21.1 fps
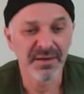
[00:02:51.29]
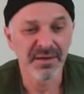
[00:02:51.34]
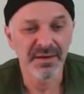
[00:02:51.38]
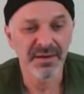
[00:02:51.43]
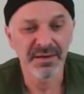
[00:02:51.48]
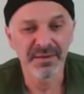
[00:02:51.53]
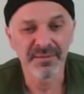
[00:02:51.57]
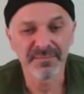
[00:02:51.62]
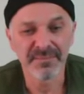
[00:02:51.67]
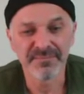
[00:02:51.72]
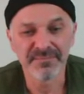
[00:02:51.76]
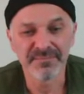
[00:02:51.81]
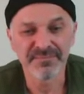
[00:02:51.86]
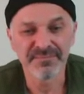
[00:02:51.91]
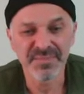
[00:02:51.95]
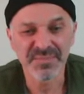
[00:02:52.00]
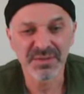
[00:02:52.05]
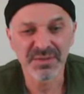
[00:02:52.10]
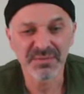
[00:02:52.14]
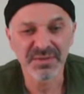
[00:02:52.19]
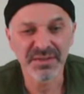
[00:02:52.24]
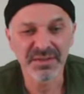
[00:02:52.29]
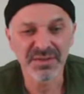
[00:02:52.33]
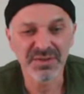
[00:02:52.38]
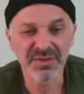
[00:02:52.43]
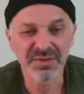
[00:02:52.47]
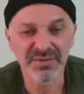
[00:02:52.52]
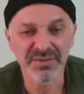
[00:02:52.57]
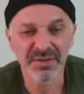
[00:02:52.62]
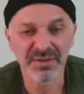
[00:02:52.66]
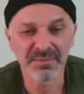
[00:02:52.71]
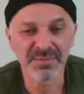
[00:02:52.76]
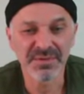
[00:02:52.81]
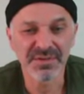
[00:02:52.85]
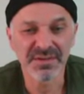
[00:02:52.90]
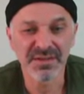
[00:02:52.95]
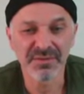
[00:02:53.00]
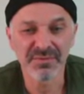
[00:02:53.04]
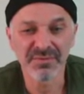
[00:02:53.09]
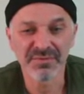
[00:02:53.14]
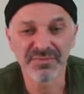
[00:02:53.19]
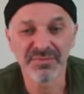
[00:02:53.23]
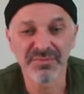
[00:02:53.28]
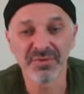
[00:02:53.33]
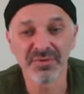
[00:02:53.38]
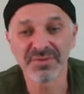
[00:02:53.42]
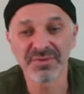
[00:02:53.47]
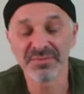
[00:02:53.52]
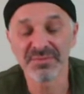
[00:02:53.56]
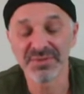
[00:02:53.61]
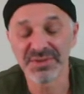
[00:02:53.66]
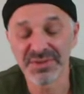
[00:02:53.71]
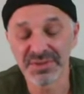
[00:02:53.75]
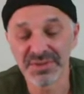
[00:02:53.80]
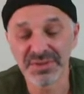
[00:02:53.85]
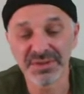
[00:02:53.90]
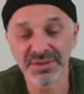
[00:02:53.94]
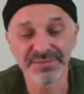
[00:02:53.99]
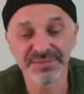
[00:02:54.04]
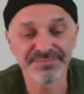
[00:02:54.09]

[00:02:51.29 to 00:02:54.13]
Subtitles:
some of the issues I'm seeing with force majeure.